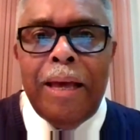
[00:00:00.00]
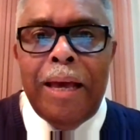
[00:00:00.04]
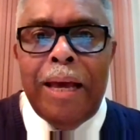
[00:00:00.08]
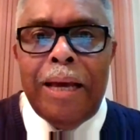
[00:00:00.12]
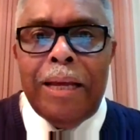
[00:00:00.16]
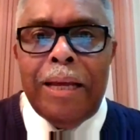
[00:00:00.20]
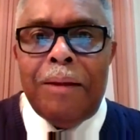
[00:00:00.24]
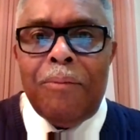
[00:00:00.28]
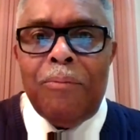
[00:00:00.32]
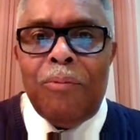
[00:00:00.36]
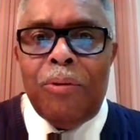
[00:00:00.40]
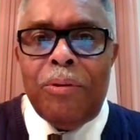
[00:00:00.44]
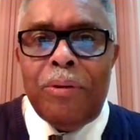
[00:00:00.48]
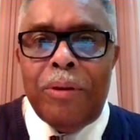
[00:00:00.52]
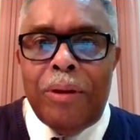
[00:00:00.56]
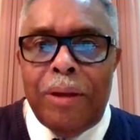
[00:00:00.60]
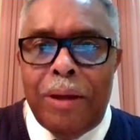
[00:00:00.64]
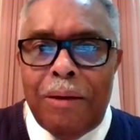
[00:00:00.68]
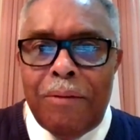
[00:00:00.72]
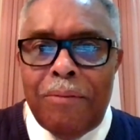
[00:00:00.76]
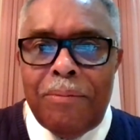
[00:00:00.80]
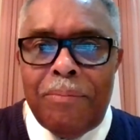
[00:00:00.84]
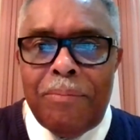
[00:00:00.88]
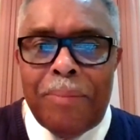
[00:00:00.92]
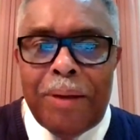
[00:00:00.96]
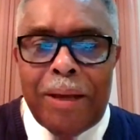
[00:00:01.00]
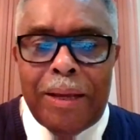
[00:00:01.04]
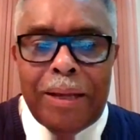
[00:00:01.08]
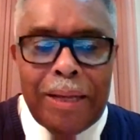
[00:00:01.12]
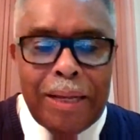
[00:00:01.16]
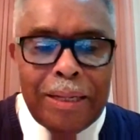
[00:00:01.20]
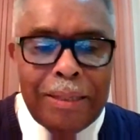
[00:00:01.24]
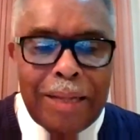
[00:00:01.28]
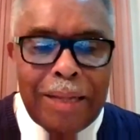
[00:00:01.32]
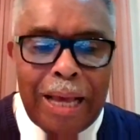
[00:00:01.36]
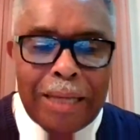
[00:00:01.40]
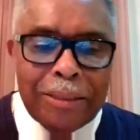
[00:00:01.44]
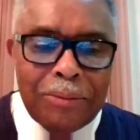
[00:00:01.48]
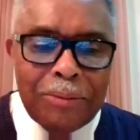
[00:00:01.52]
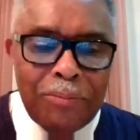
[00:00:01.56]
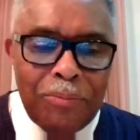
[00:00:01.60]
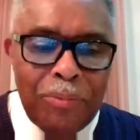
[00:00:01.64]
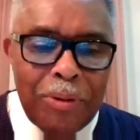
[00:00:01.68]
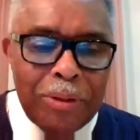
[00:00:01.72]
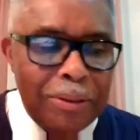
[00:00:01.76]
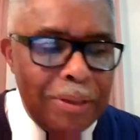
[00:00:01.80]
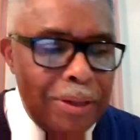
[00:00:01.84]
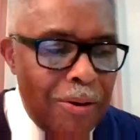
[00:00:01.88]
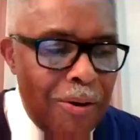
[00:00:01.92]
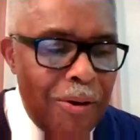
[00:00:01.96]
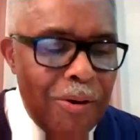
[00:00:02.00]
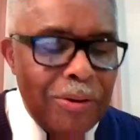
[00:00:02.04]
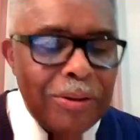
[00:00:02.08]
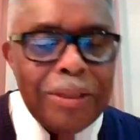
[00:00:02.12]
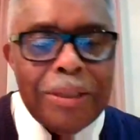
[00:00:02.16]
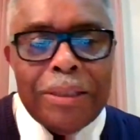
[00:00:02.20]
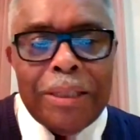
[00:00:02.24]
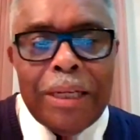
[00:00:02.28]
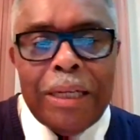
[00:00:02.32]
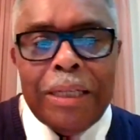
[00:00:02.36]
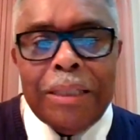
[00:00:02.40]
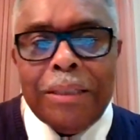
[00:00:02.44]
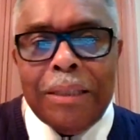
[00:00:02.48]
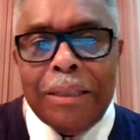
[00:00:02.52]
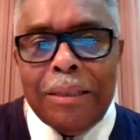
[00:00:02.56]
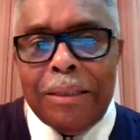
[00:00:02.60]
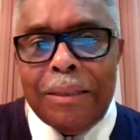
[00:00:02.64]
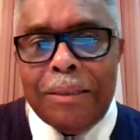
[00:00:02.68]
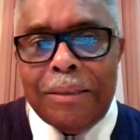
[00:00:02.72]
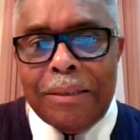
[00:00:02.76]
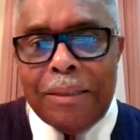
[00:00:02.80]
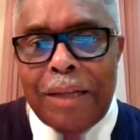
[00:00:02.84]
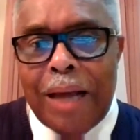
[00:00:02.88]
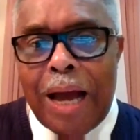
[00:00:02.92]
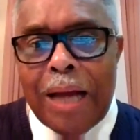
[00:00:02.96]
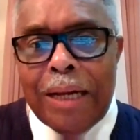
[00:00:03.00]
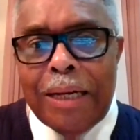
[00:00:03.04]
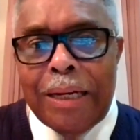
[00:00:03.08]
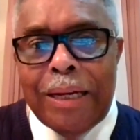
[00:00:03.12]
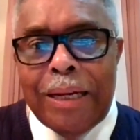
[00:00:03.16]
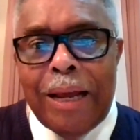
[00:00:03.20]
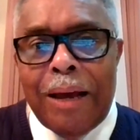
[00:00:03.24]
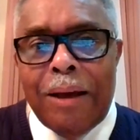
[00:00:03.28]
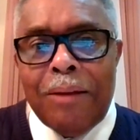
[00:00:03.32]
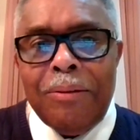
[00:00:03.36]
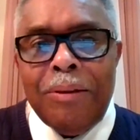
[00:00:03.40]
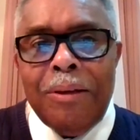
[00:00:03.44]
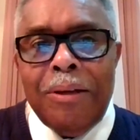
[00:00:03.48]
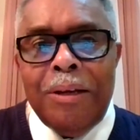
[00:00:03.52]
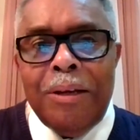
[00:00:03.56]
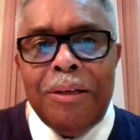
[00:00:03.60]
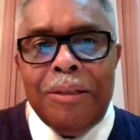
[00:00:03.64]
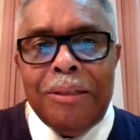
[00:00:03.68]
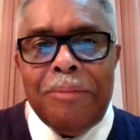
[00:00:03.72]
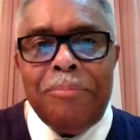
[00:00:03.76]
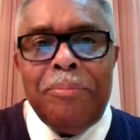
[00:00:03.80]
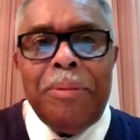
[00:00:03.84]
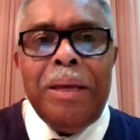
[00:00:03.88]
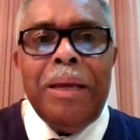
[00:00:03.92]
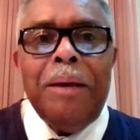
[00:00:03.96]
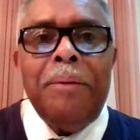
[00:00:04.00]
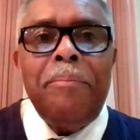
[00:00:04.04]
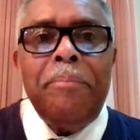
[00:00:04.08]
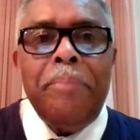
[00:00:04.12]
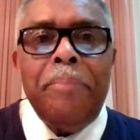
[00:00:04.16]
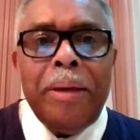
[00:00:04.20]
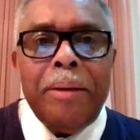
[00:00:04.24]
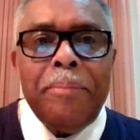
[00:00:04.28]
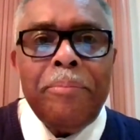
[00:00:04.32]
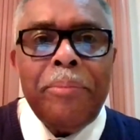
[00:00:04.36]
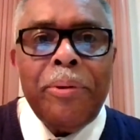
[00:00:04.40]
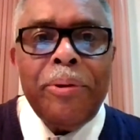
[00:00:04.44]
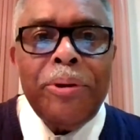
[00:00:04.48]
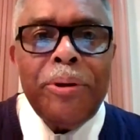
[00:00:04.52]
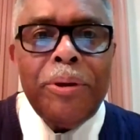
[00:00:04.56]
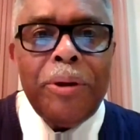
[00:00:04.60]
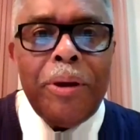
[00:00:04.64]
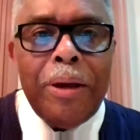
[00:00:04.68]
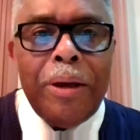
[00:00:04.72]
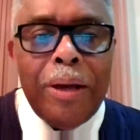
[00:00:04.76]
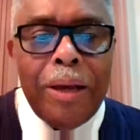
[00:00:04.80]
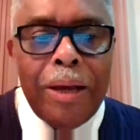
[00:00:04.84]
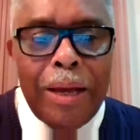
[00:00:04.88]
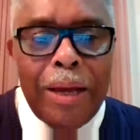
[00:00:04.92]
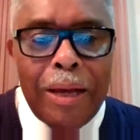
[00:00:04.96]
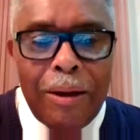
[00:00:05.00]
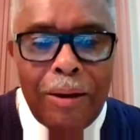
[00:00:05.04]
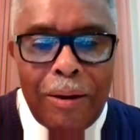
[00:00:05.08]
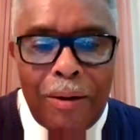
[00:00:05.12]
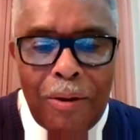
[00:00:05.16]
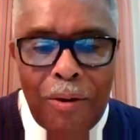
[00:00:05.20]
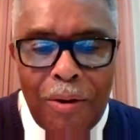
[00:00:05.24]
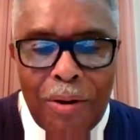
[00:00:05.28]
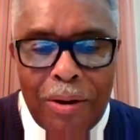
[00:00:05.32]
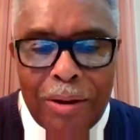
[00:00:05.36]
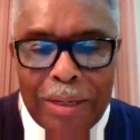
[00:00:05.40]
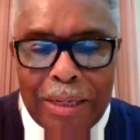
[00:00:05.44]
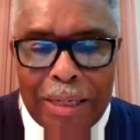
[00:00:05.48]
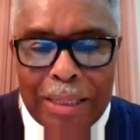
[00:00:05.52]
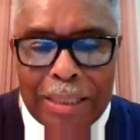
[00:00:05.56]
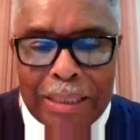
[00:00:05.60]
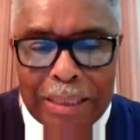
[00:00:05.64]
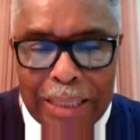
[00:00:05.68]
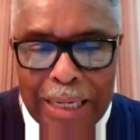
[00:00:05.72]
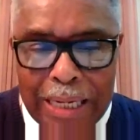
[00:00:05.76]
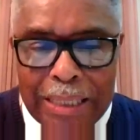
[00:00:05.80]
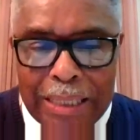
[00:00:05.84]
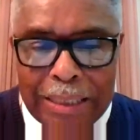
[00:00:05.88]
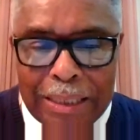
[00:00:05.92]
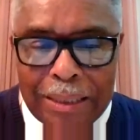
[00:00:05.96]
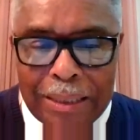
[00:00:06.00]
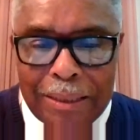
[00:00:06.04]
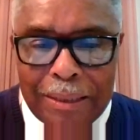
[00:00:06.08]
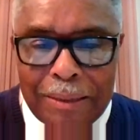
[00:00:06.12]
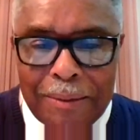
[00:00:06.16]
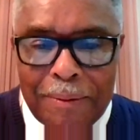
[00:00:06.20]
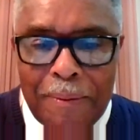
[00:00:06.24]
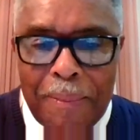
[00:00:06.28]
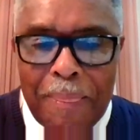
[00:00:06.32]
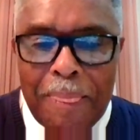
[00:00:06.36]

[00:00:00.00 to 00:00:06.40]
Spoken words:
And I want everybody, and that's what the organization started out to be, a member organization.